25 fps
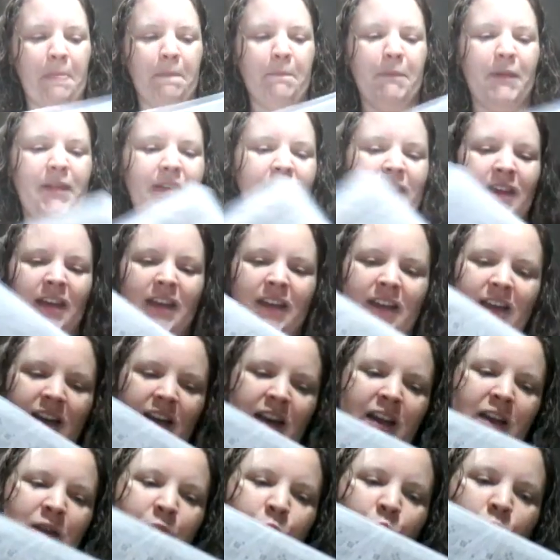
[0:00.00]
But yeah,
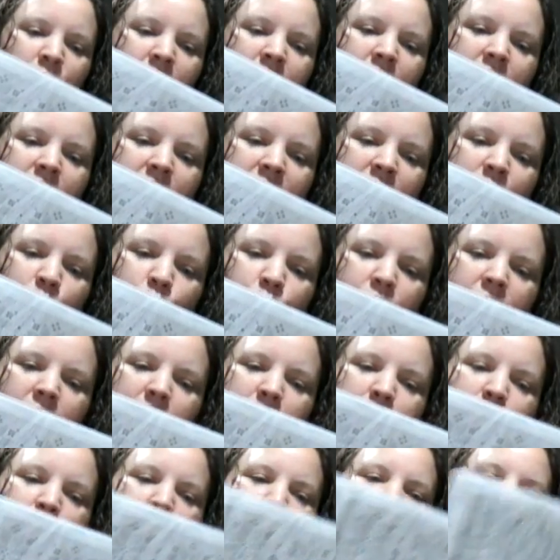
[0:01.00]
I won the
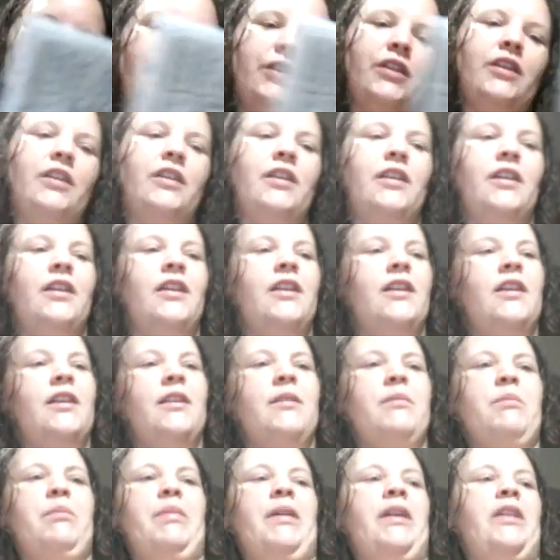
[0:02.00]
Whispered
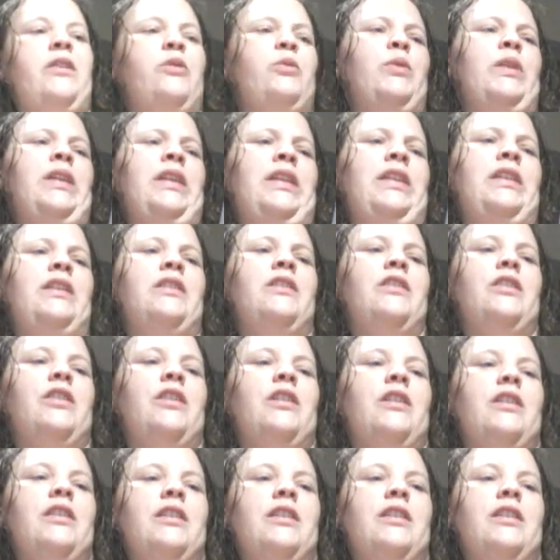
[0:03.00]
by the Wind